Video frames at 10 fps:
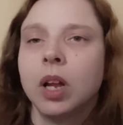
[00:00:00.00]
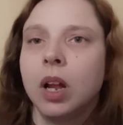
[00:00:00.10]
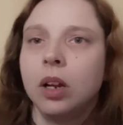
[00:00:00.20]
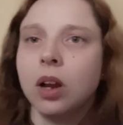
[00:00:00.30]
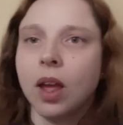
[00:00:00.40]

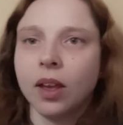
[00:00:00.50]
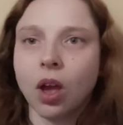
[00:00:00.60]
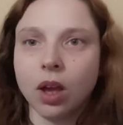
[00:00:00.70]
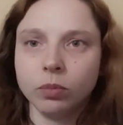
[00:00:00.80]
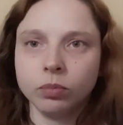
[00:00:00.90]
like
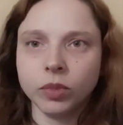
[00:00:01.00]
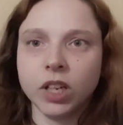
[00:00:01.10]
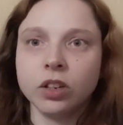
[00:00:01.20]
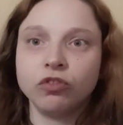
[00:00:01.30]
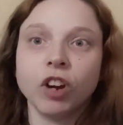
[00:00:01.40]
I'm in
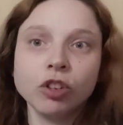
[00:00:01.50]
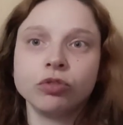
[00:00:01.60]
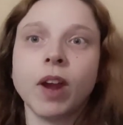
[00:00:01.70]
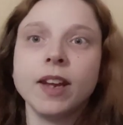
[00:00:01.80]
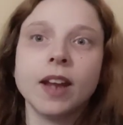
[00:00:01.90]
a rush
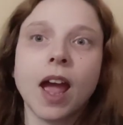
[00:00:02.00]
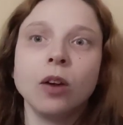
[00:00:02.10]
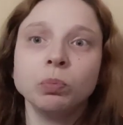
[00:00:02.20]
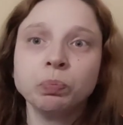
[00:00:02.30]
right now,